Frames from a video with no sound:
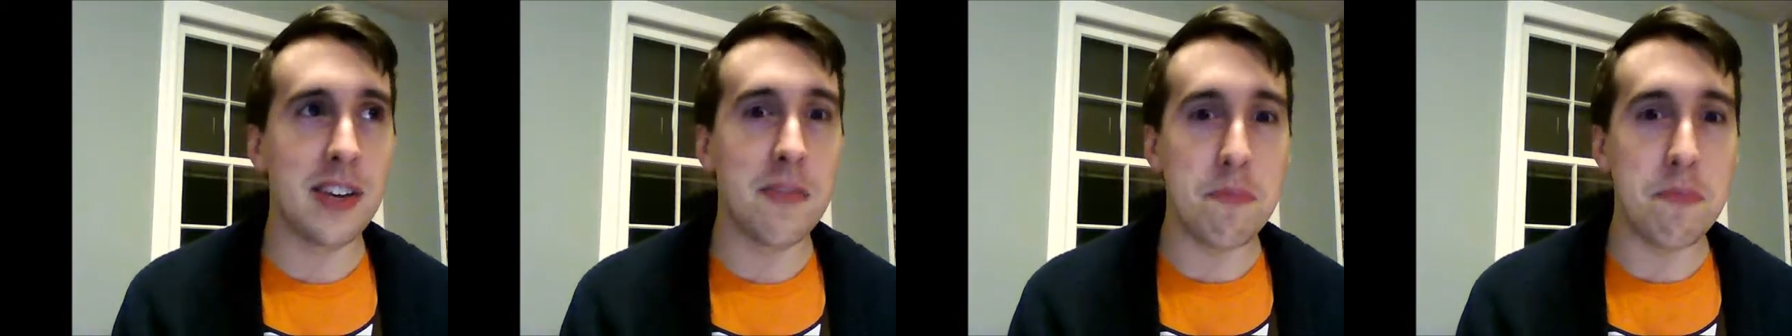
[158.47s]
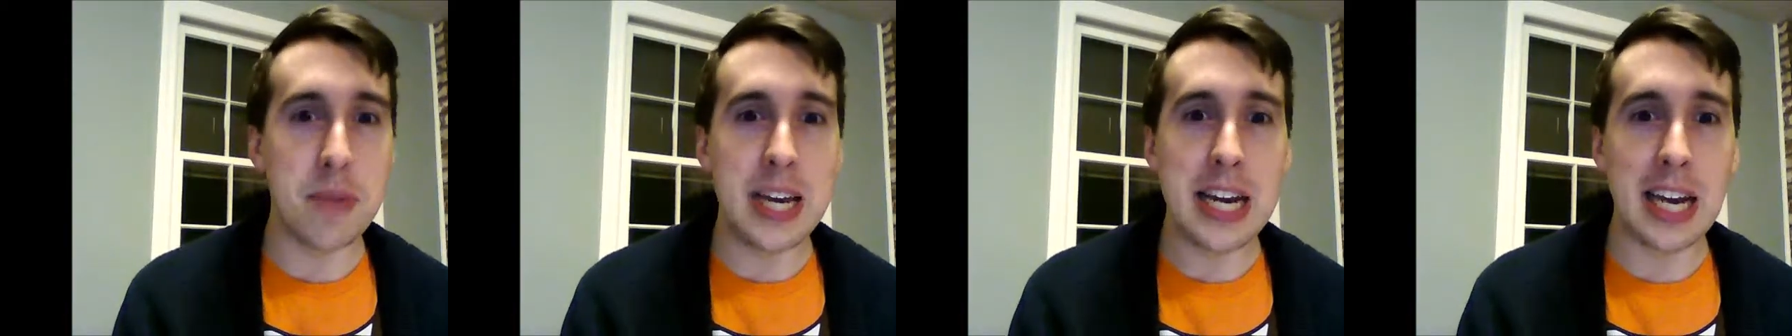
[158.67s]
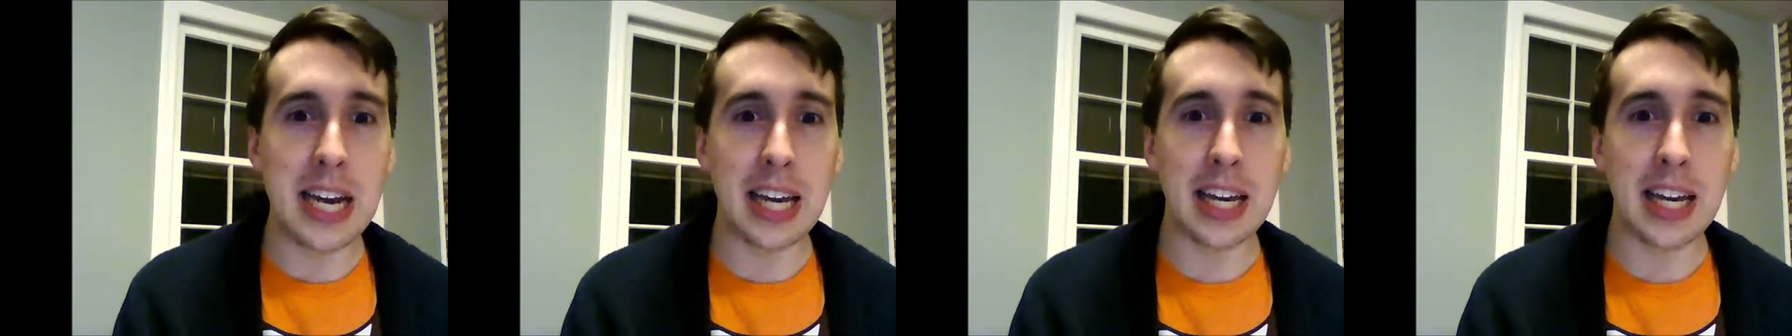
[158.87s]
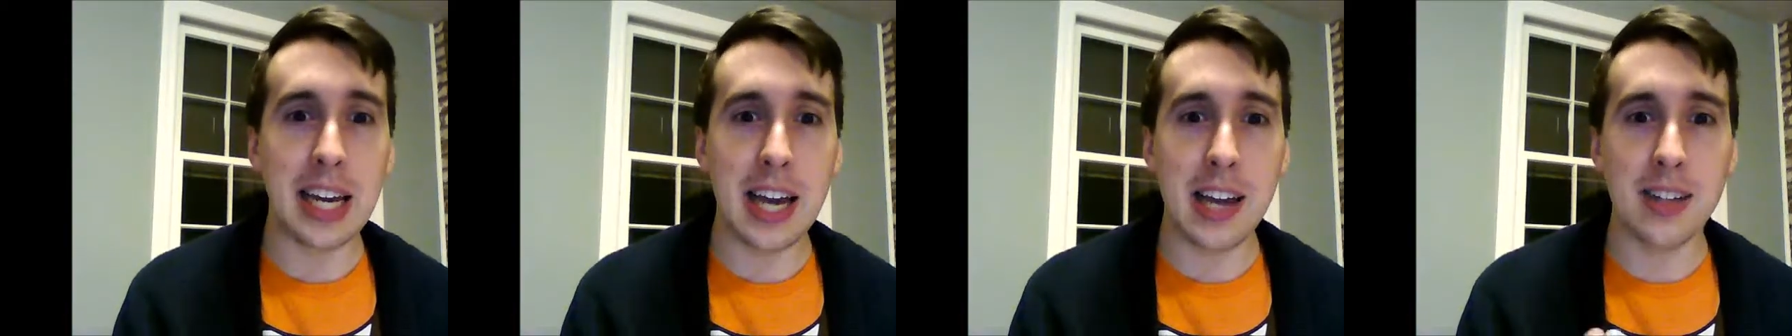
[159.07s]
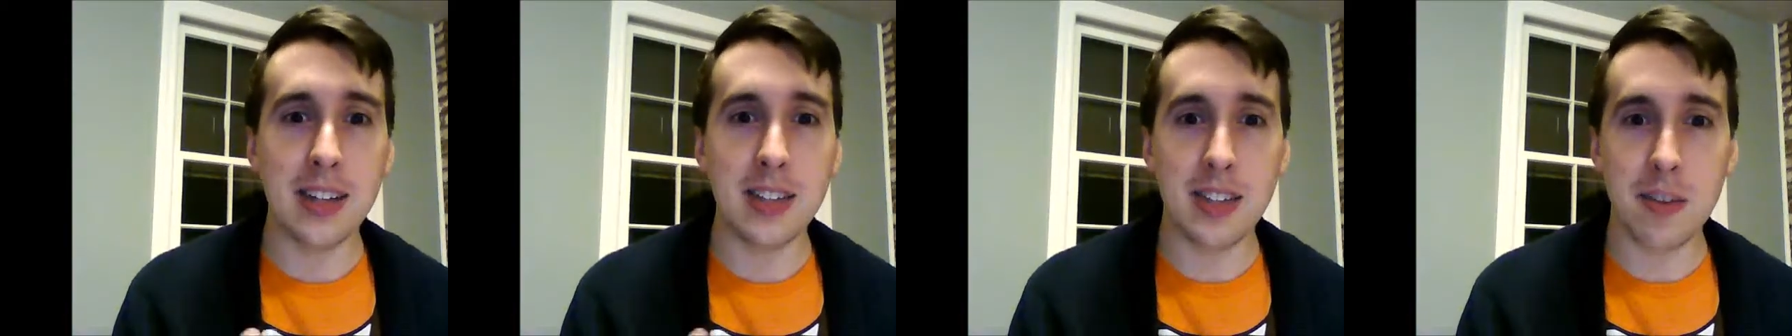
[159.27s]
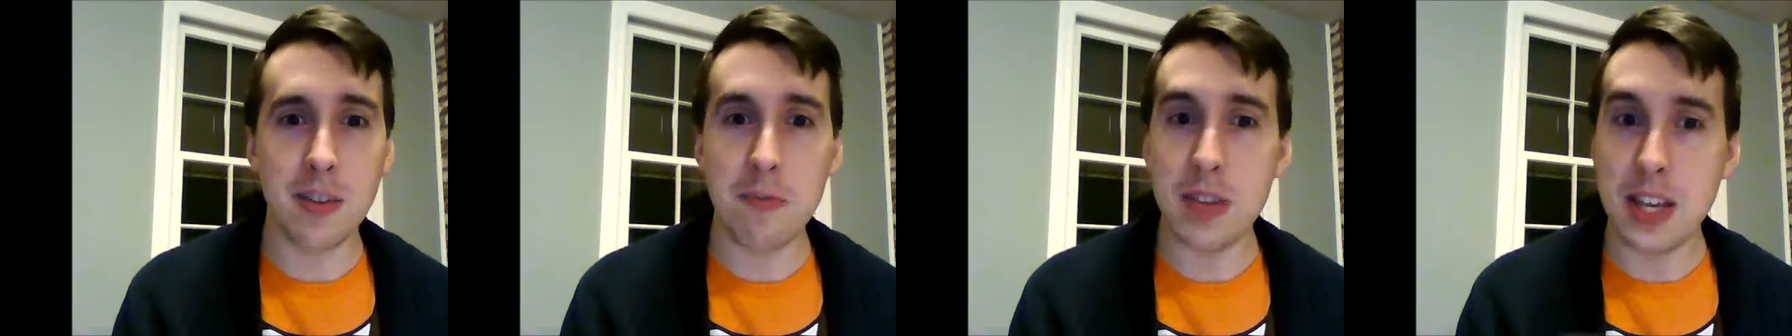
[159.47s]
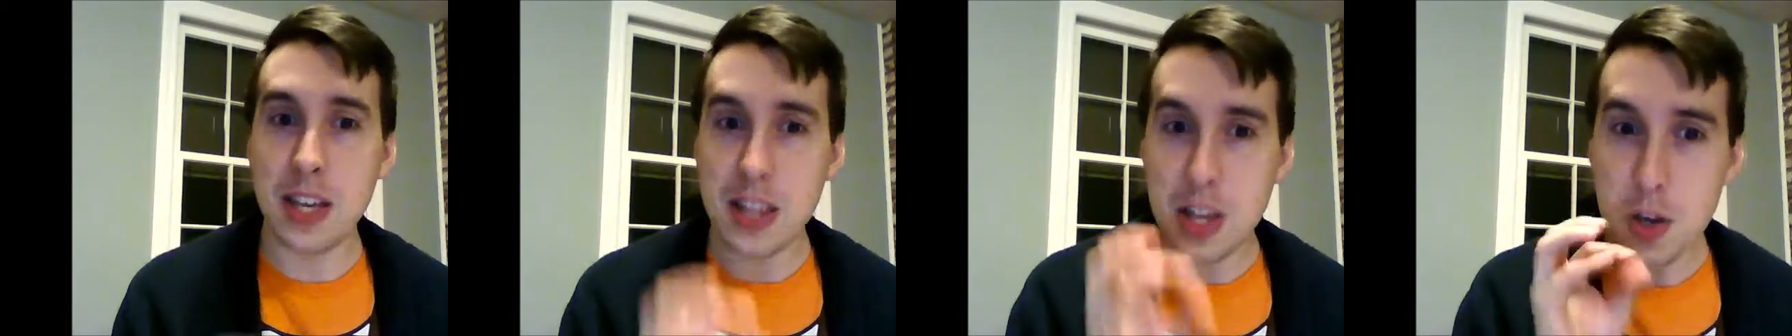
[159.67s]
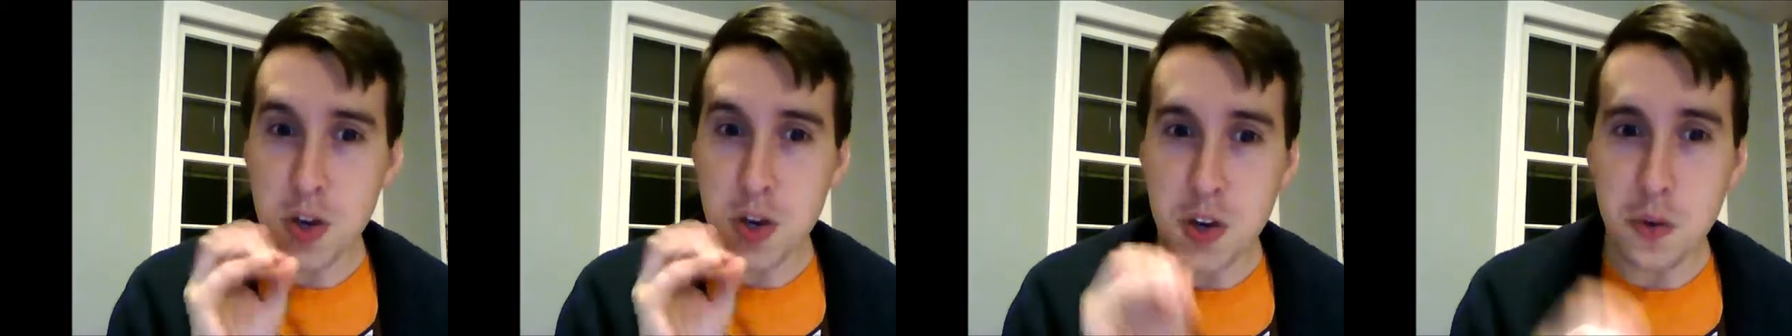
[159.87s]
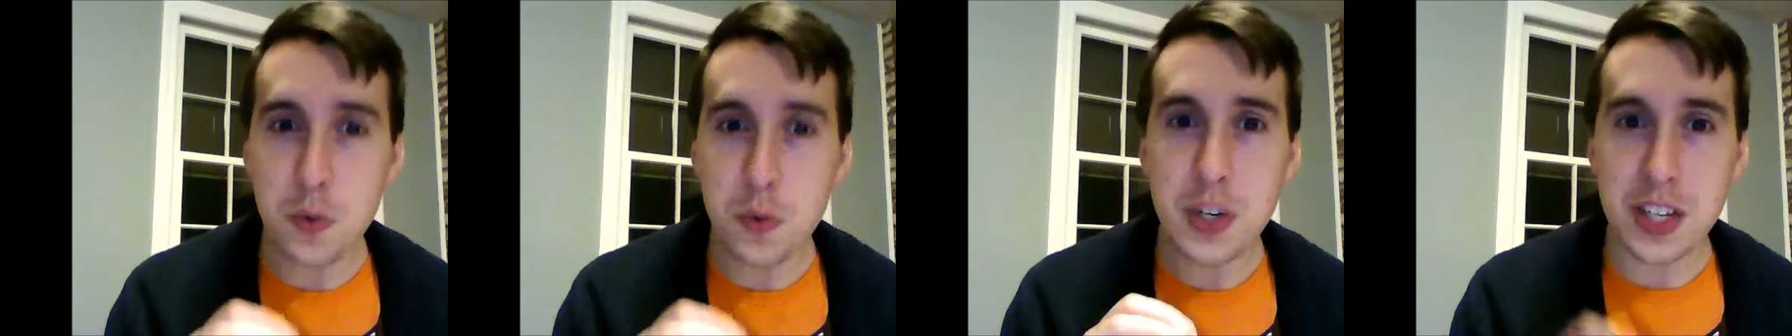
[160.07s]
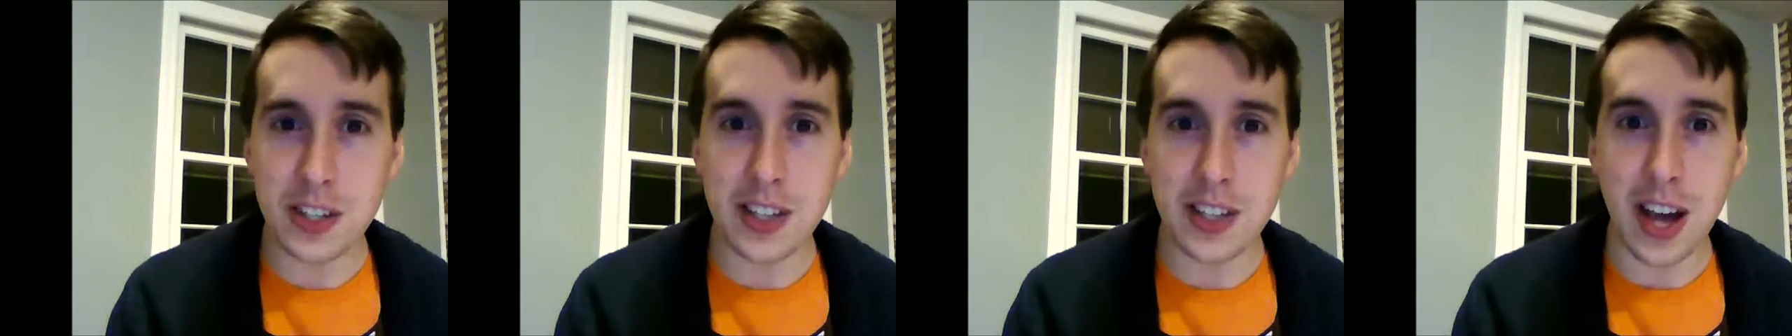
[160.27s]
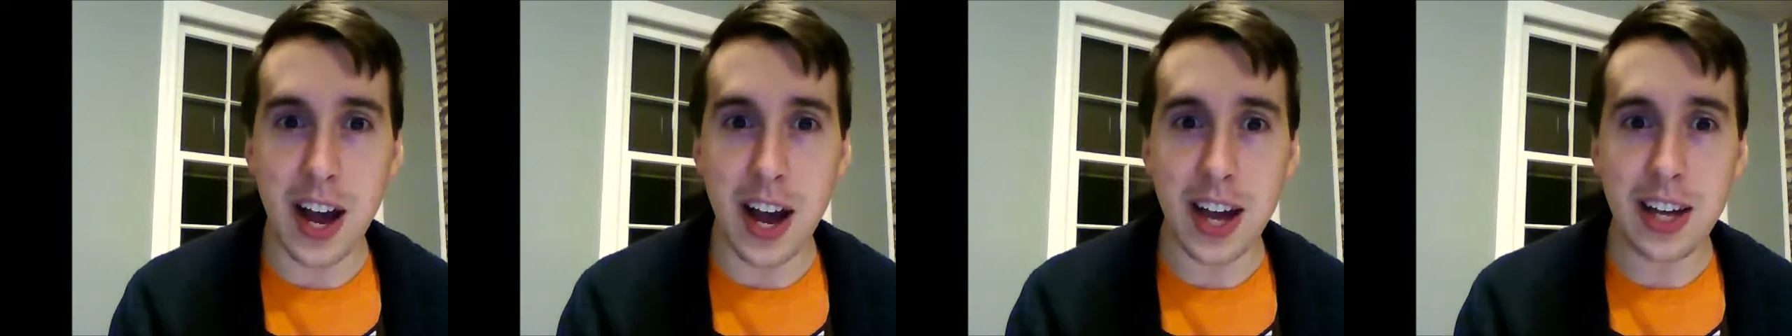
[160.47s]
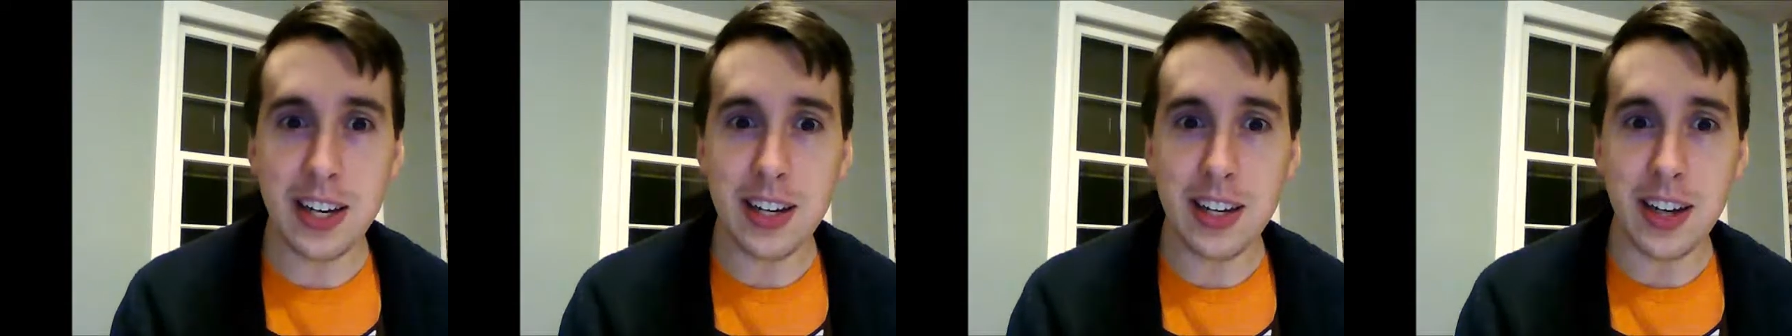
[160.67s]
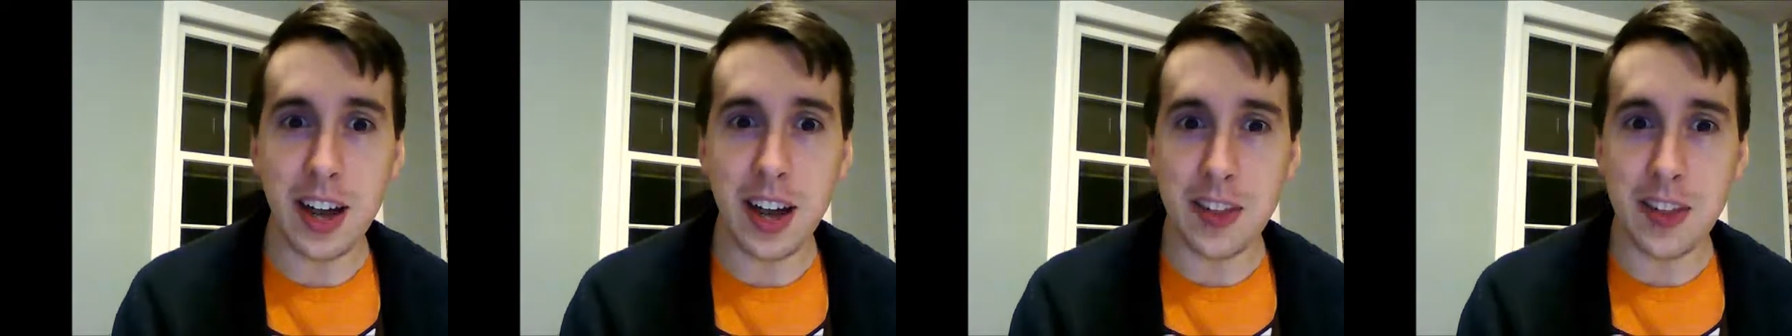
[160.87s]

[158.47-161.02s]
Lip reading: and meaning in something that you decide